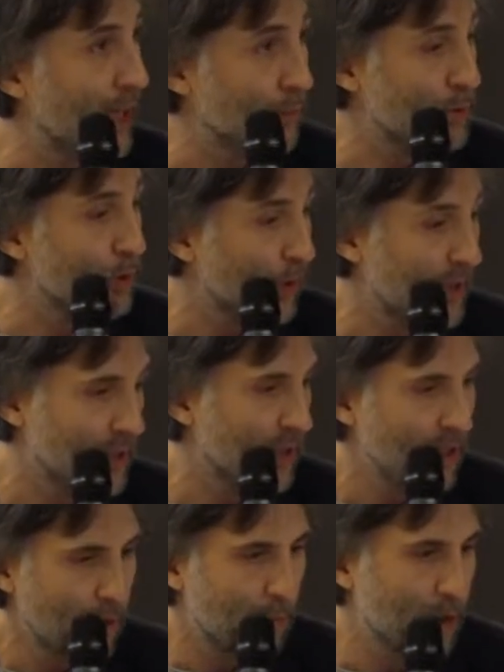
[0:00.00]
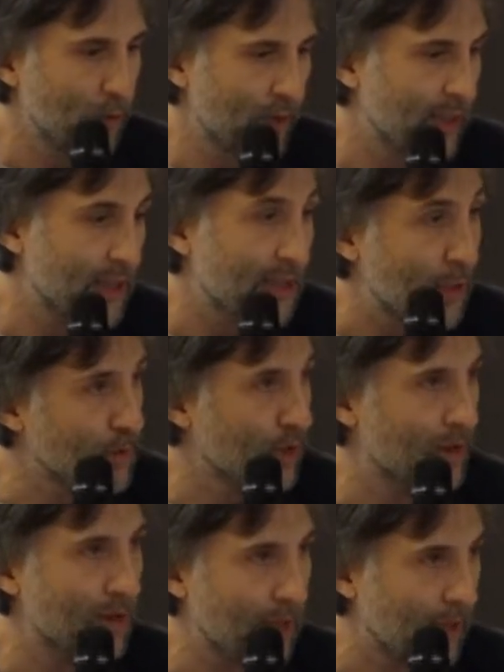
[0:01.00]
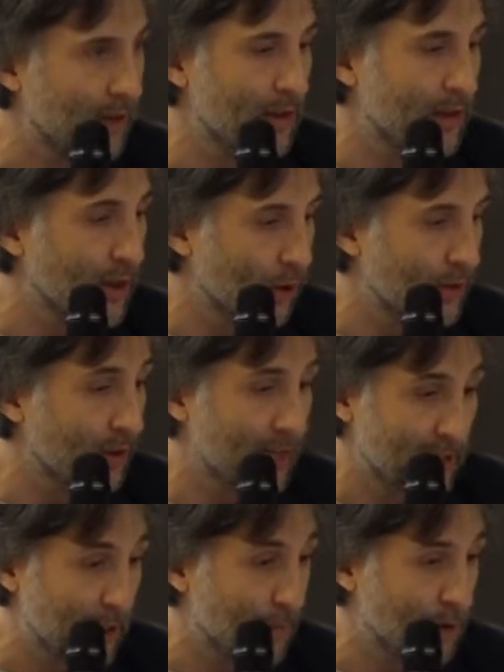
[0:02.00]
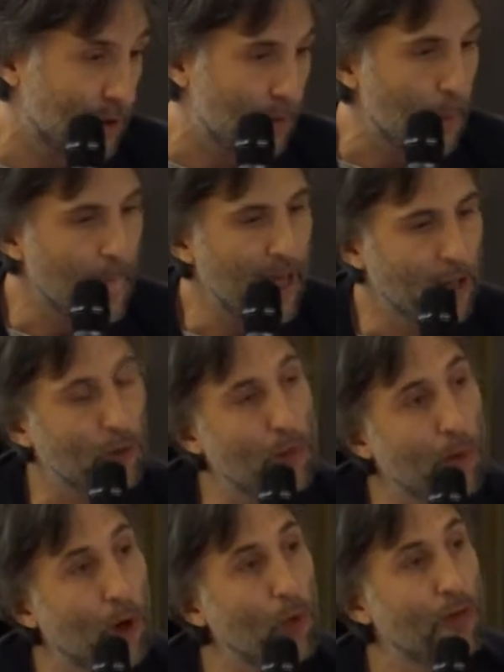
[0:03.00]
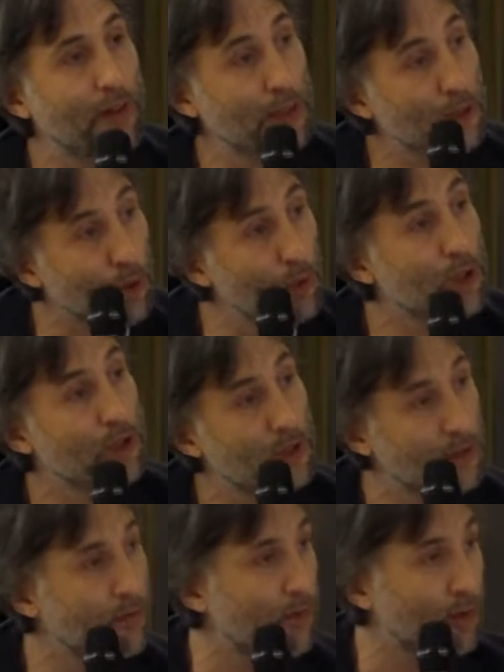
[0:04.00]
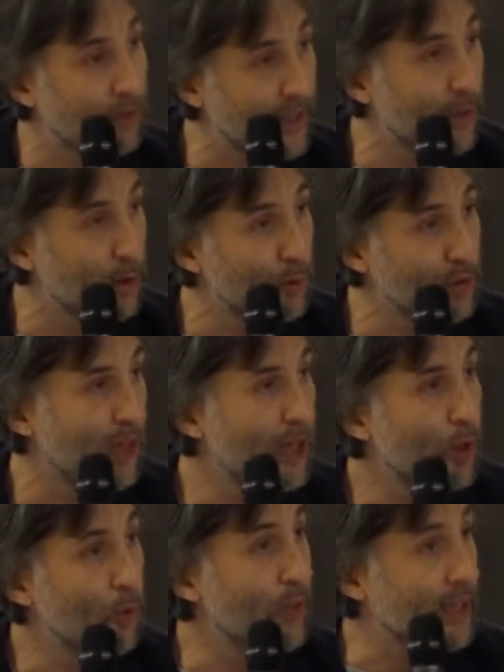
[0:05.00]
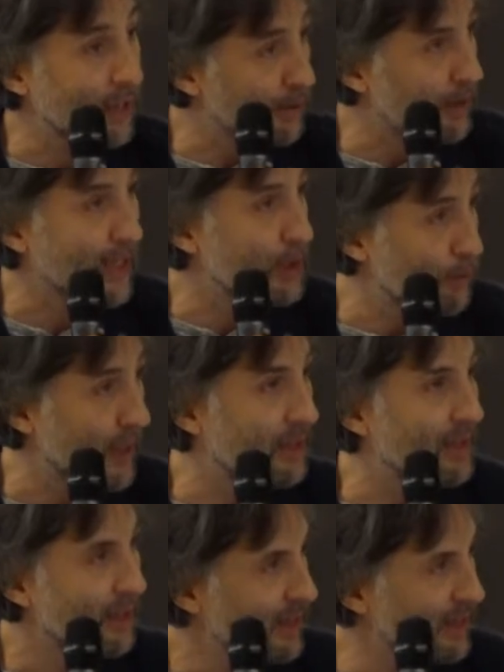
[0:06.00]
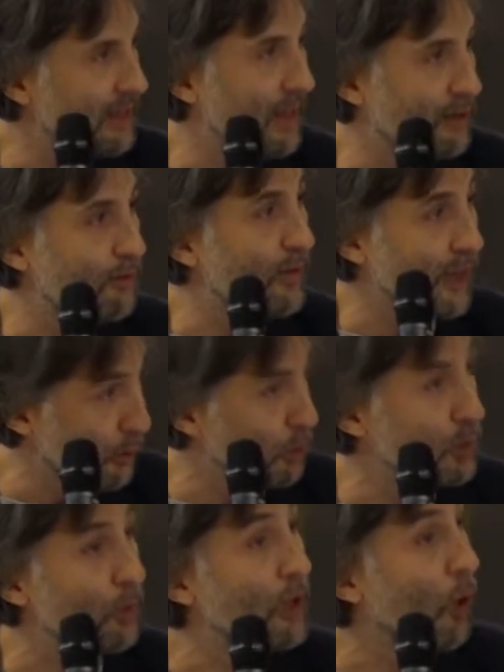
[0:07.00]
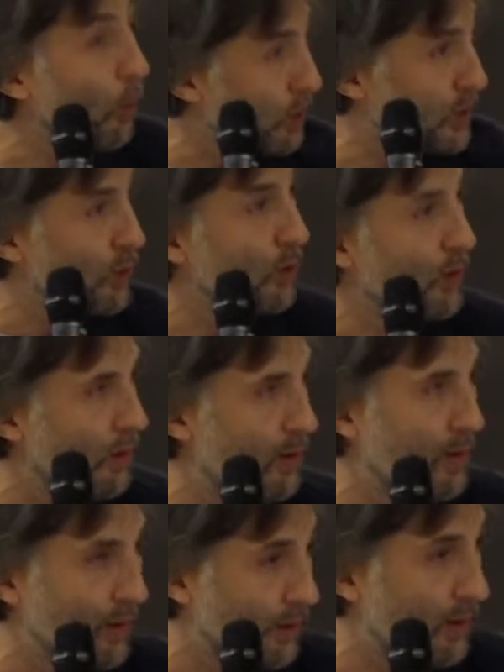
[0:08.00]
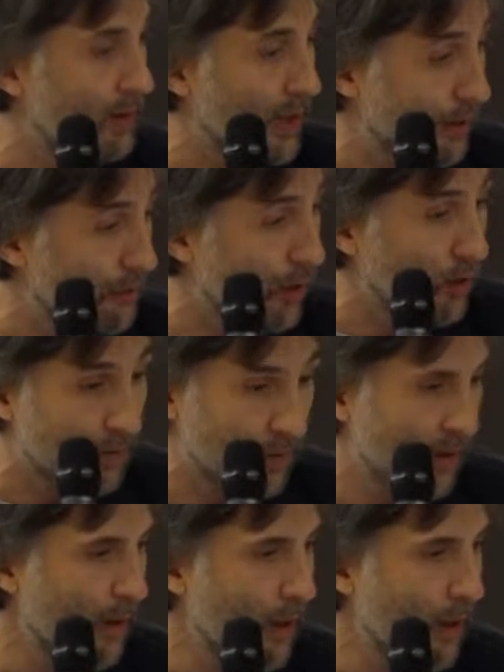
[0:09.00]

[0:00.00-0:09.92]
arms race between deception and counter-deception. So the more we find solutions for fake news, we can expect that fake news will also evolve.